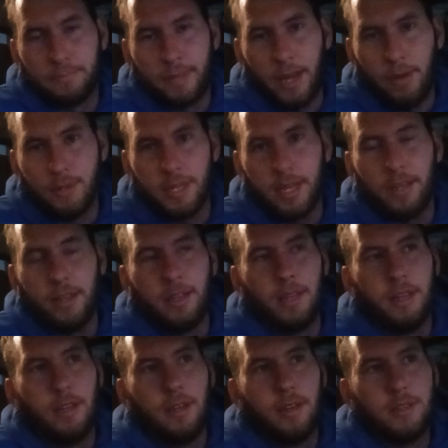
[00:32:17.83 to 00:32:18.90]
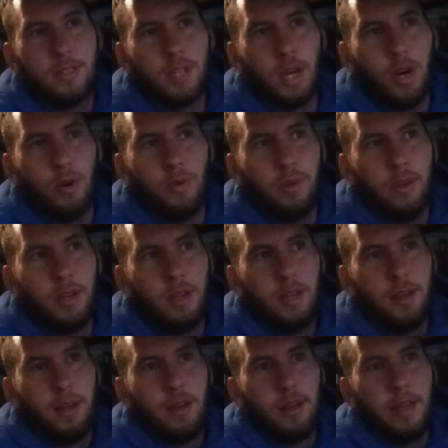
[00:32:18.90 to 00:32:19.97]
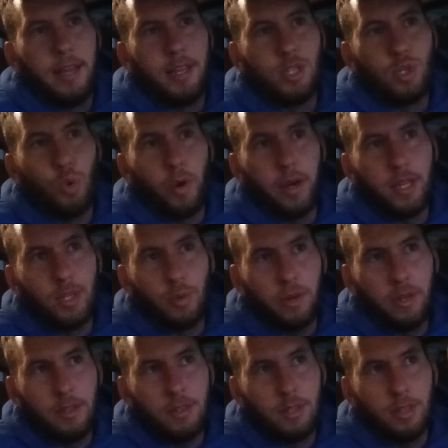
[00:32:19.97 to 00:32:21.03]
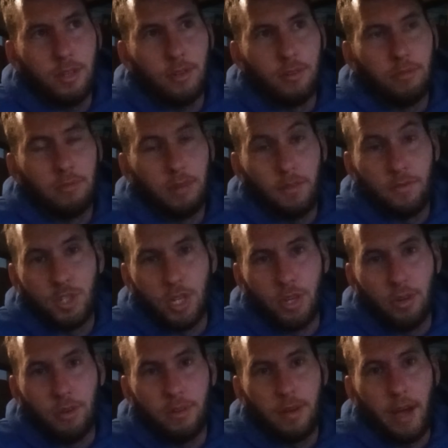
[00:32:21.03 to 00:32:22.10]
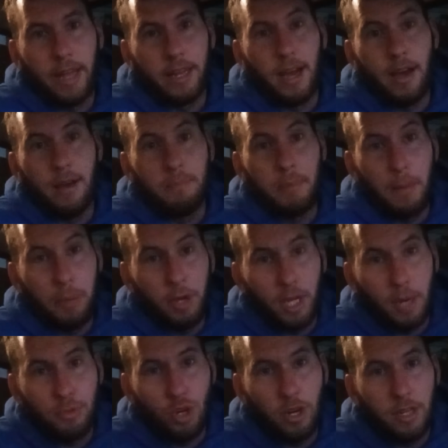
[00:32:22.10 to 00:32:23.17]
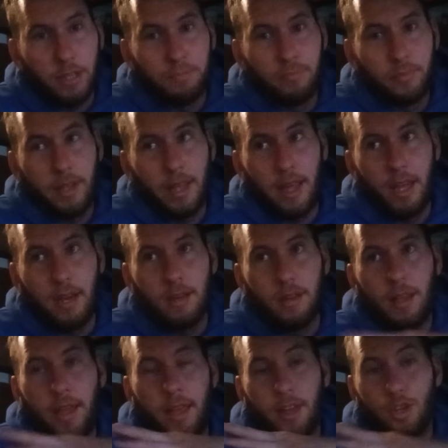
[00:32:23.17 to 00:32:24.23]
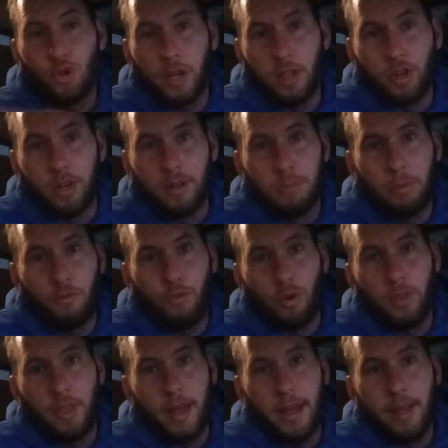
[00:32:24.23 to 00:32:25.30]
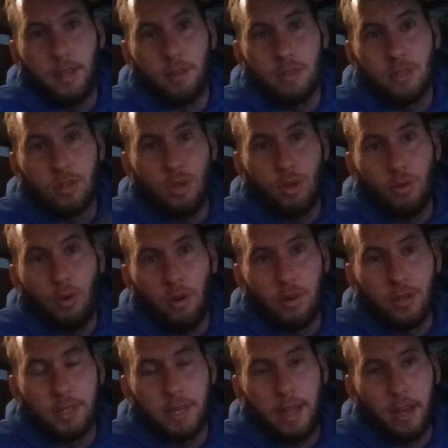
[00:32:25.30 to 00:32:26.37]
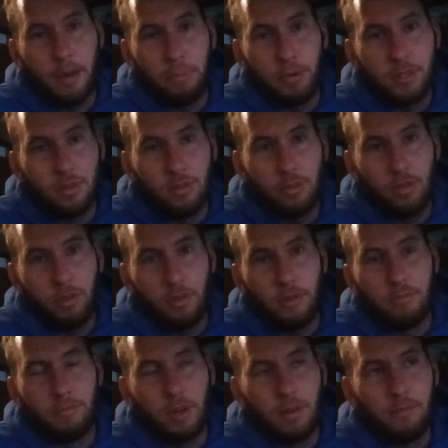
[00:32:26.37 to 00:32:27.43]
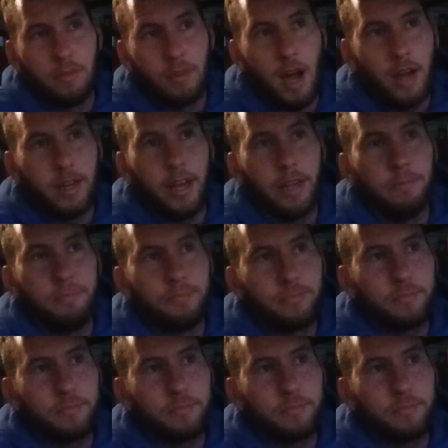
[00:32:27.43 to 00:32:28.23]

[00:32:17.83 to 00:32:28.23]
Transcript: That was it. So, in 2022 of June, I got my pickup truck and a trailer. Before that, I used U-Hauls and I had a personal little Hyundai.